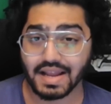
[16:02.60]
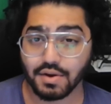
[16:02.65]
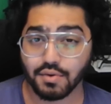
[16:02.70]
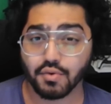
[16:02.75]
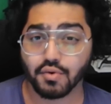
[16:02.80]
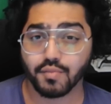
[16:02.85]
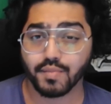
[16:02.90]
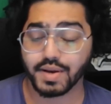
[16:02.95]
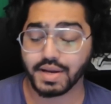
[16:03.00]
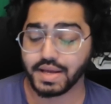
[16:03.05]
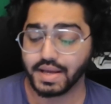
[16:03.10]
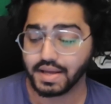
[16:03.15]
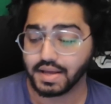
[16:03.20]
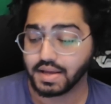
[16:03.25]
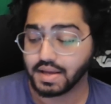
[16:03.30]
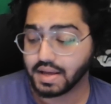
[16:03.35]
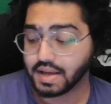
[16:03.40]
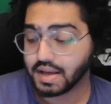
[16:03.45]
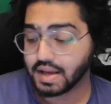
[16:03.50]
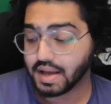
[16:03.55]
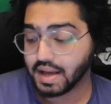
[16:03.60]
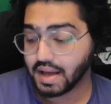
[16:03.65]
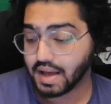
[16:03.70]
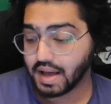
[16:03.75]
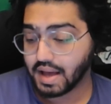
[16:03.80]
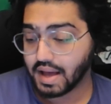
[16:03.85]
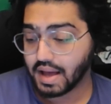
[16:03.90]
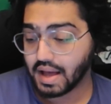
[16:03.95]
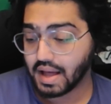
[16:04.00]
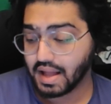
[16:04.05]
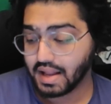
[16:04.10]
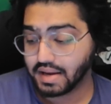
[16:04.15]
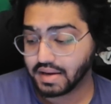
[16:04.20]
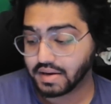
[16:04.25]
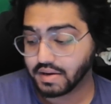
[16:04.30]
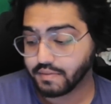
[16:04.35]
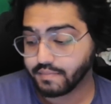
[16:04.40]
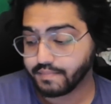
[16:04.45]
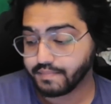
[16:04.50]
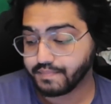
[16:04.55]
normally. And
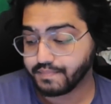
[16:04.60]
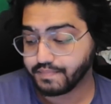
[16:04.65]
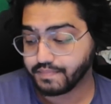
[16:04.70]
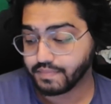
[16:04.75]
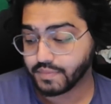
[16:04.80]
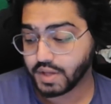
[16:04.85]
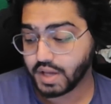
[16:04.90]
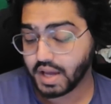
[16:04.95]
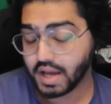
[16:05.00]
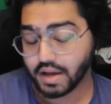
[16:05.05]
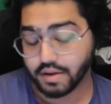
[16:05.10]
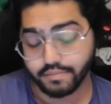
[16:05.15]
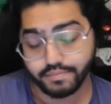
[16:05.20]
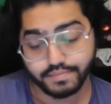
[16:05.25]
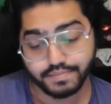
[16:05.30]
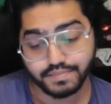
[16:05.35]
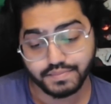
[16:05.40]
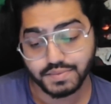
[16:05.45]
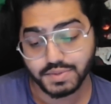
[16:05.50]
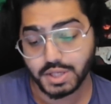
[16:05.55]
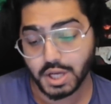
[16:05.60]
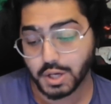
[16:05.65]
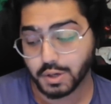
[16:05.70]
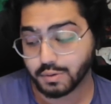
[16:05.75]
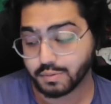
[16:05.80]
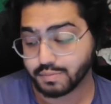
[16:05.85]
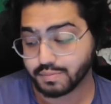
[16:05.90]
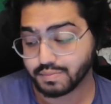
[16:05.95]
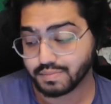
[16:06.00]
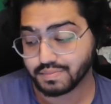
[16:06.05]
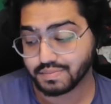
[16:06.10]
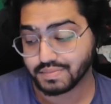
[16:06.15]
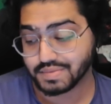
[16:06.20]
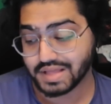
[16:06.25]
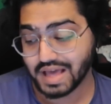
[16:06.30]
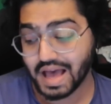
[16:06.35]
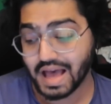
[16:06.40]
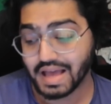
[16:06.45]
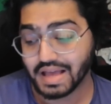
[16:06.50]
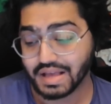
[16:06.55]
yeah, so
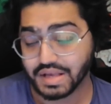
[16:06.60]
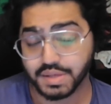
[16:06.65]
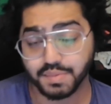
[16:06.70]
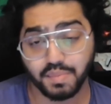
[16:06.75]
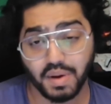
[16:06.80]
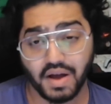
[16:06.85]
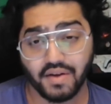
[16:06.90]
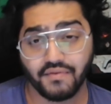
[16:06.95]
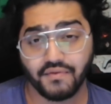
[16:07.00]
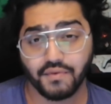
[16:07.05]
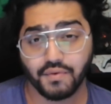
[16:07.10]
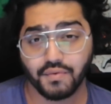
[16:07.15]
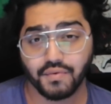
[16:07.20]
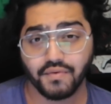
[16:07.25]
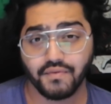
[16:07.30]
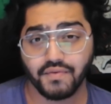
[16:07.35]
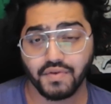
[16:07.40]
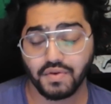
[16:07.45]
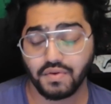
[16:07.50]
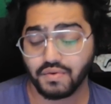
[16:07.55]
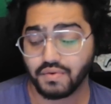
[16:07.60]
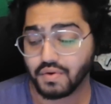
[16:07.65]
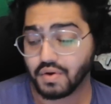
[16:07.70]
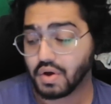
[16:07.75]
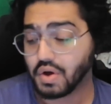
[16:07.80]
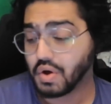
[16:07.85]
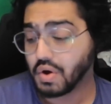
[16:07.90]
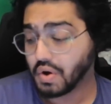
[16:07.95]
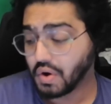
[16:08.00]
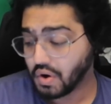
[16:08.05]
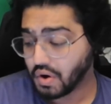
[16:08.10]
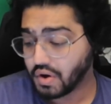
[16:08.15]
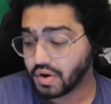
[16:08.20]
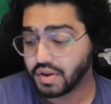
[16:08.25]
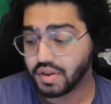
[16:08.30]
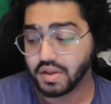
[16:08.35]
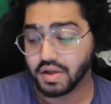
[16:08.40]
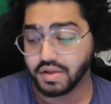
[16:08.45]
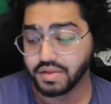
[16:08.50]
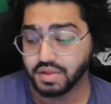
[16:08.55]
that is my full review
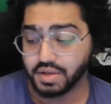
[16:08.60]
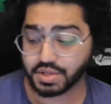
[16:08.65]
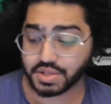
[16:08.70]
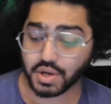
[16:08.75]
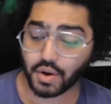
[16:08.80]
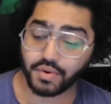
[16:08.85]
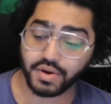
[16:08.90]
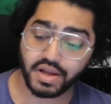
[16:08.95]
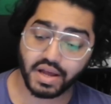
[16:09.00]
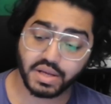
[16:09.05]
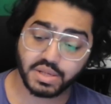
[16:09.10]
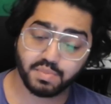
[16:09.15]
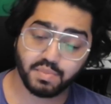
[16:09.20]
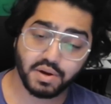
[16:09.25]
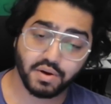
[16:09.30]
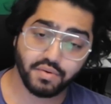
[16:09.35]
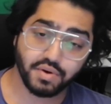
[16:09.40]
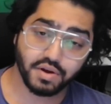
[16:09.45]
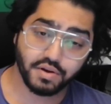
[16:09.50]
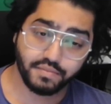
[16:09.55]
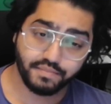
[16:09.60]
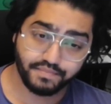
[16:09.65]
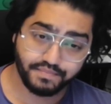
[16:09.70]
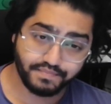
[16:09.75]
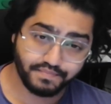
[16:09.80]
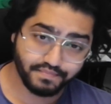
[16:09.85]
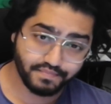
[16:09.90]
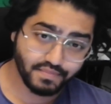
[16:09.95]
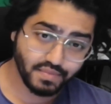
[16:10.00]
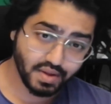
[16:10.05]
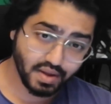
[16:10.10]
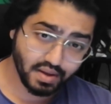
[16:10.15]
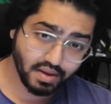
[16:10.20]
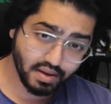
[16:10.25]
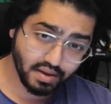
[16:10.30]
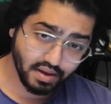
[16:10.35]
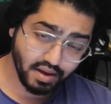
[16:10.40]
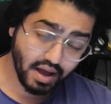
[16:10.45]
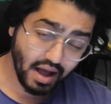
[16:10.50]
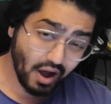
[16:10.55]
on the Sony Xperia.
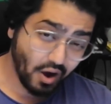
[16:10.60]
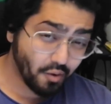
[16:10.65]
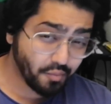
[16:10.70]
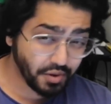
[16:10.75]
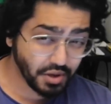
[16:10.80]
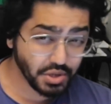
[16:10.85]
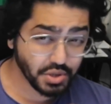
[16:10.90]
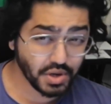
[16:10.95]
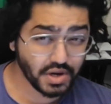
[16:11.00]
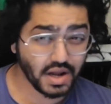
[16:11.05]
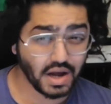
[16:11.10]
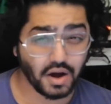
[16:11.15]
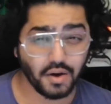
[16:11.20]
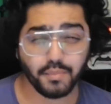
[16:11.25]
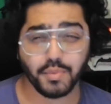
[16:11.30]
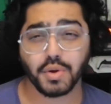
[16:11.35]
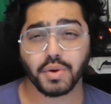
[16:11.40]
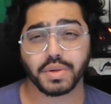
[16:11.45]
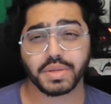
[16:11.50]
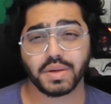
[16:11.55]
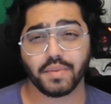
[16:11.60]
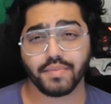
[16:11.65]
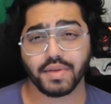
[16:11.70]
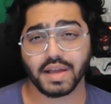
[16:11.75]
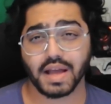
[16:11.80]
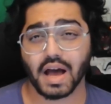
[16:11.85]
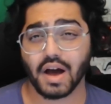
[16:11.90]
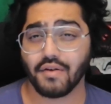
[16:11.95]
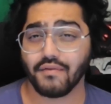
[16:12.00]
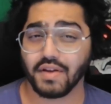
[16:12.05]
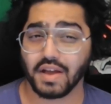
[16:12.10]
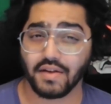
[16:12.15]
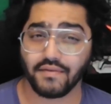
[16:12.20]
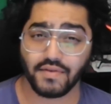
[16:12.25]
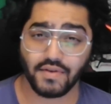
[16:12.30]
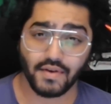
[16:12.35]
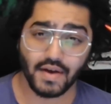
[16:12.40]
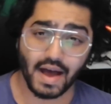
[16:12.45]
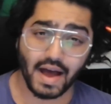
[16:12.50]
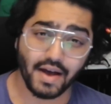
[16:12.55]
I hope you enjoyed it. I hope you got something out of it. If
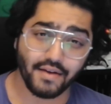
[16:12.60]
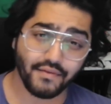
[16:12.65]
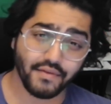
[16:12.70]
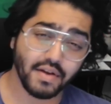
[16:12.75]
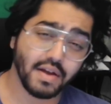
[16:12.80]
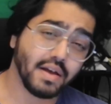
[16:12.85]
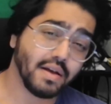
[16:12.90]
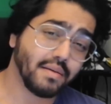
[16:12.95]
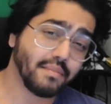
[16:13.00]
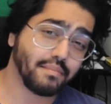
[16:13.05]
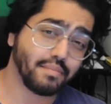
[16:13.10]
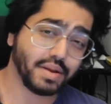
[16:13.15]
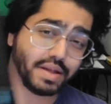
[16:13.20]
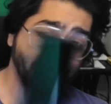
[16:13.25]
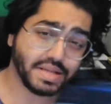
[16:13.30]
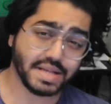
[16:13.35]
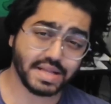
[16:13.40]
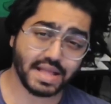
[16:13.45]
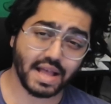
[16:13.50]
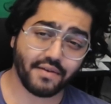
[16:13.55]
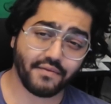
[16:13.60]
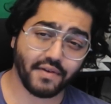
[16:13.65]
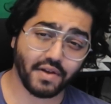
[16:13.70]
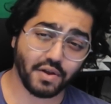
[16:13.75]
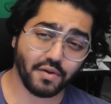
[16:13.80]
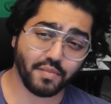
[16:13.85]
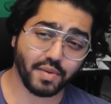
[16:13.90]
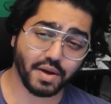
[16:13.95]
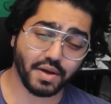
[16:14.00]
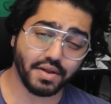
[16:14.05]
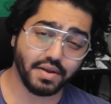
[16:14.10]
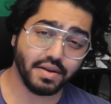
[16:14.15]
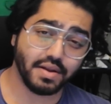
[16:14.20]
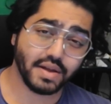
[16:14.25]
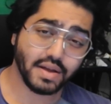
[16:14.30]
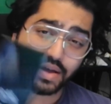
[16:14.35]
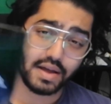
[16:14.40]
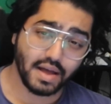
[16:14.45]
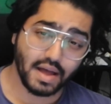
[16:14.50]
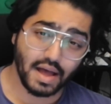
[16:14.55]
you have, please hit that follow button,
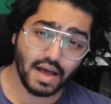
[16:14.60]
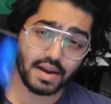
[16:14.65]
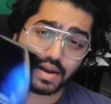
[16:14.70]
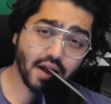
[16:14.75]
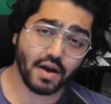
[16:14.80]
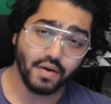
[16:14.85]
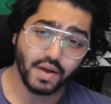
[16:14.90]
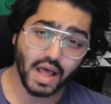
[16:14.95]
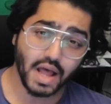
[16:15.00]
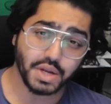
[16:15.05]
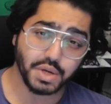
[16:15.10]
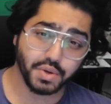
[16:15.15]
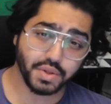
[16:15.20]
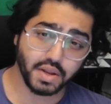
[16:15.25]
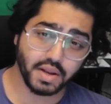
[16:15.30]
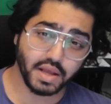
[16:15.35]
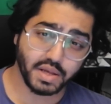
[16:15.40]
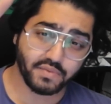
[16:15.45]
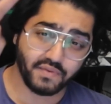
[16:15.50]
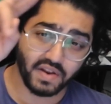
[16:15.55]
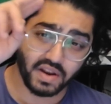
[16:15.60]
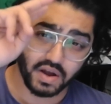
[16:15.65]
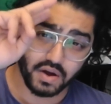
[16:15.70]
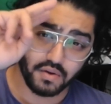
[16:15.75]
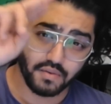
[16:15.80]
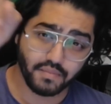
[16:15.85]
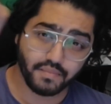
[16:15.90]
and I'll catch you on the next video.